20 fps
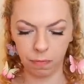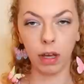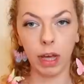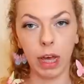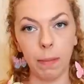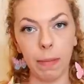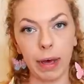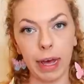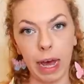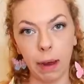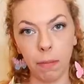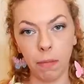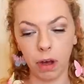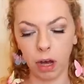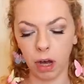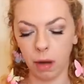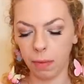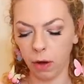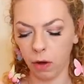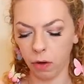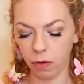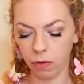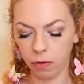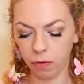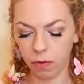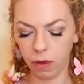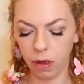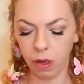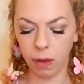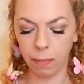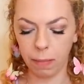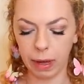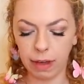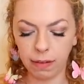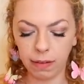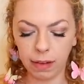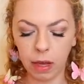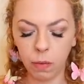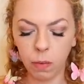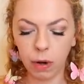Okay, my camera cut me off.
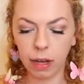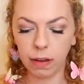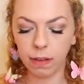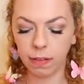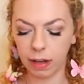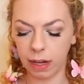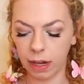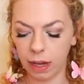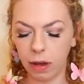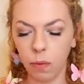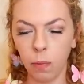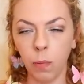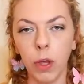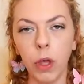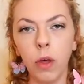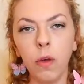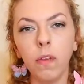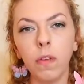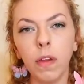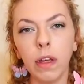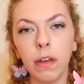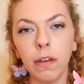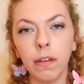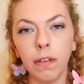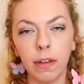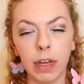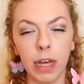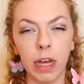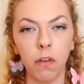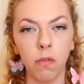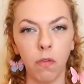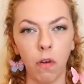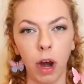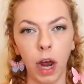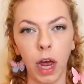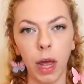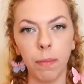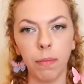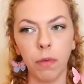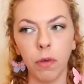Basically, what I see, when you see a seed,
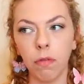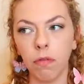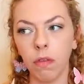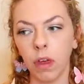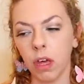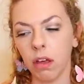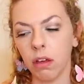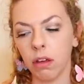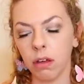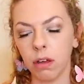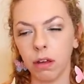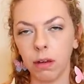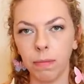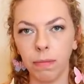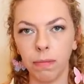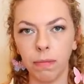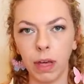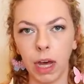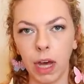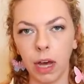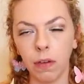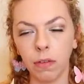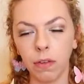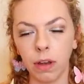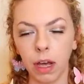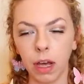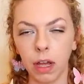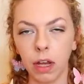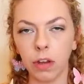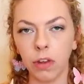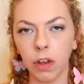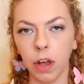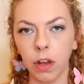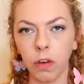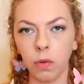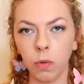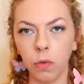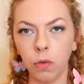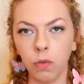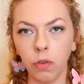right, you think, ugh, how's that going to
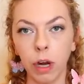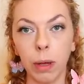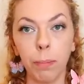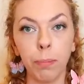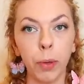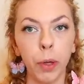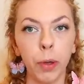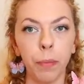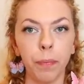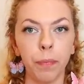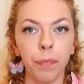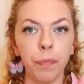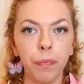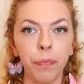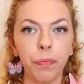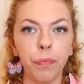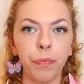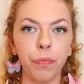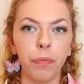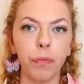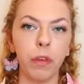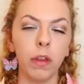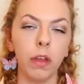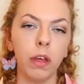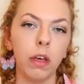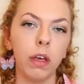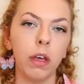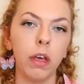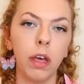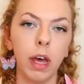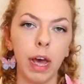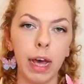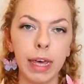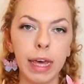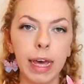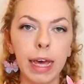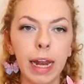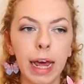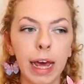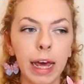turn to a tree? Boom. A
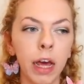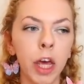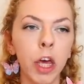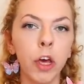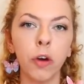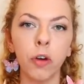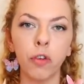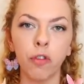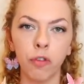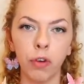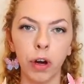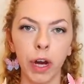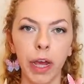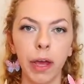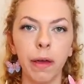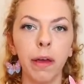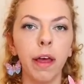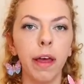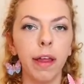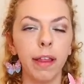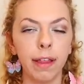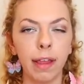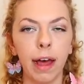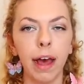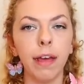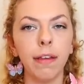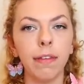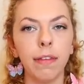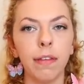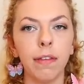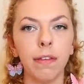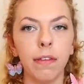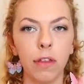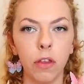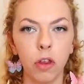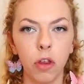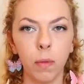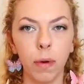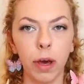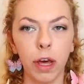year later, you got a tree. That is this
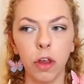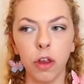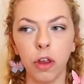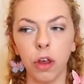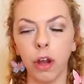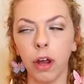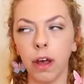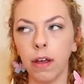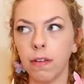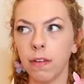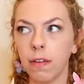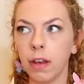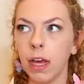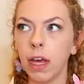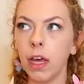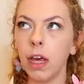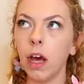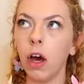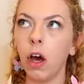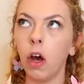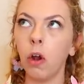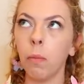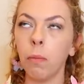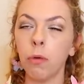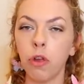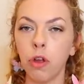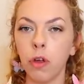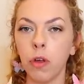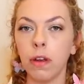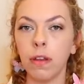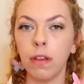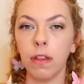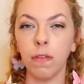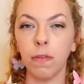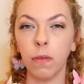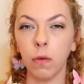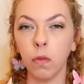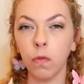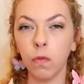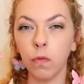situation. I see an opportunity that
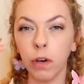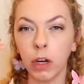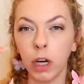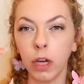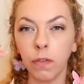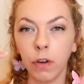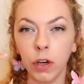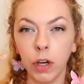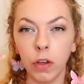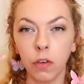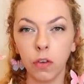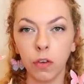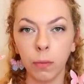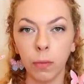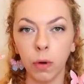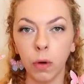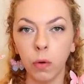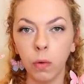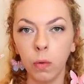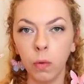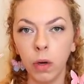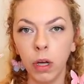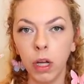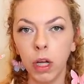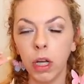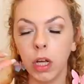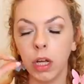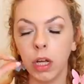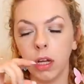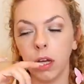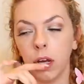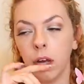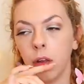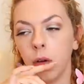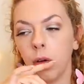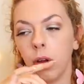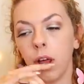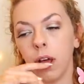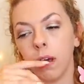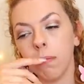feels very, very small, and
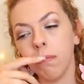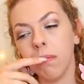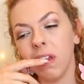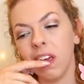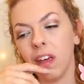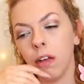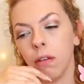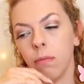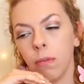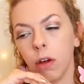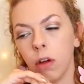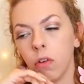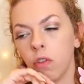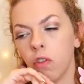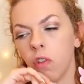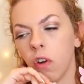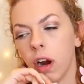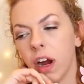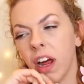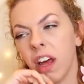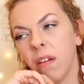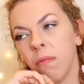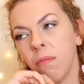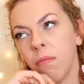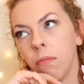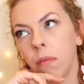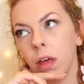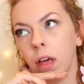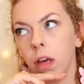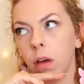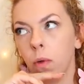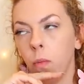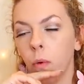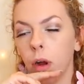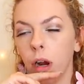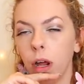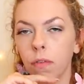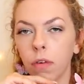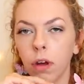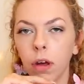you're like, meh, I'll try it, meh,
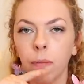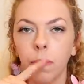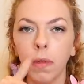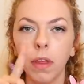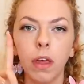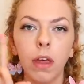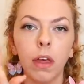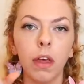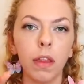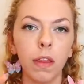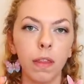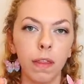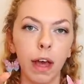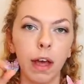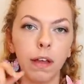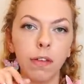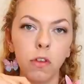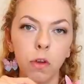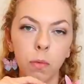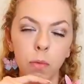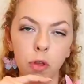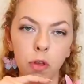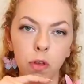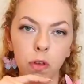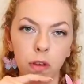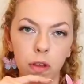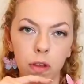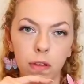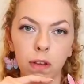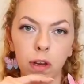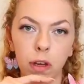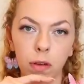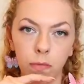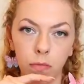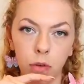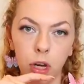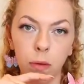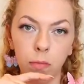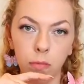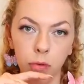whatever. That's the opportunity that's going to
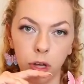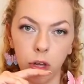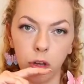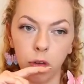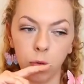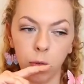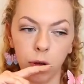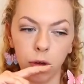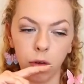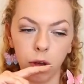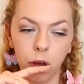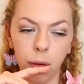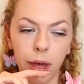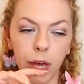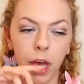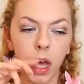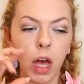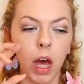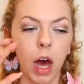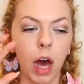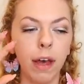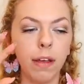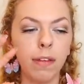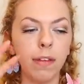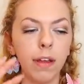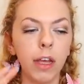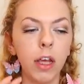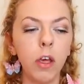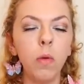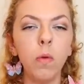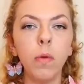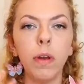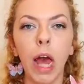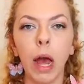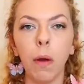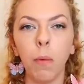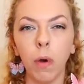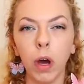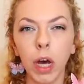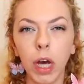really bring you to where you're going. I see you
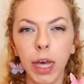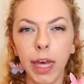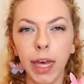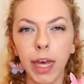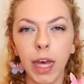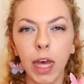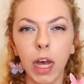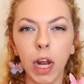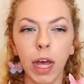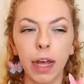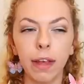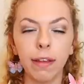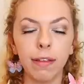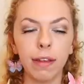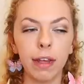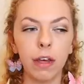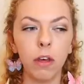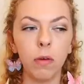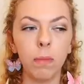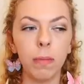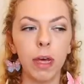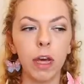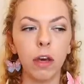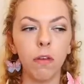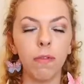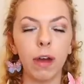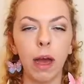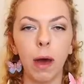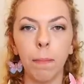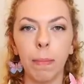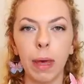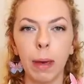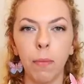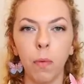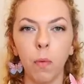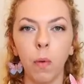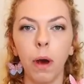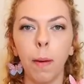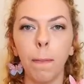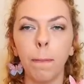networking, and I see you being around
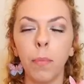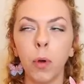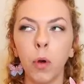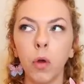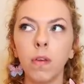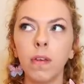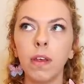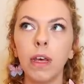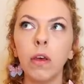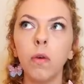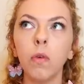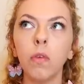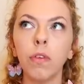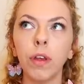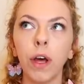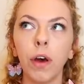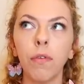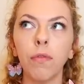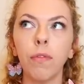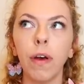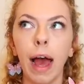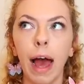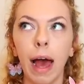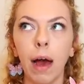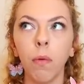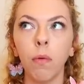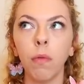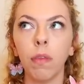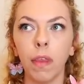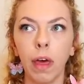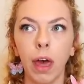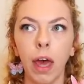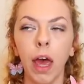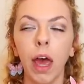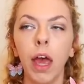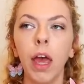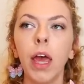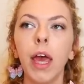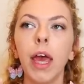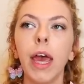people, putting yourself out
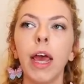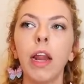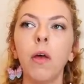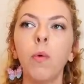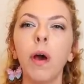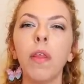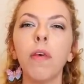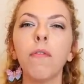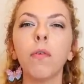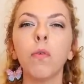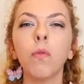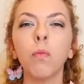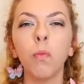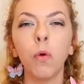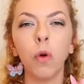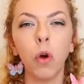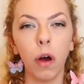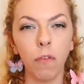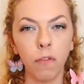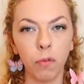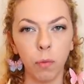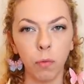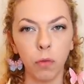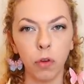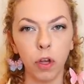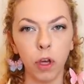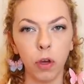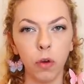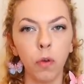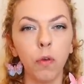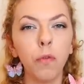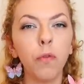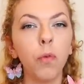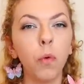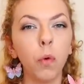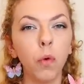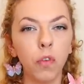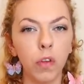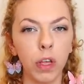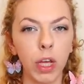there in a way that feels more comfortable to you. You're not
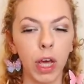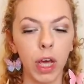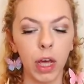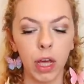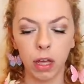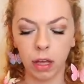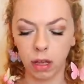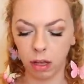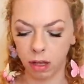forcing it.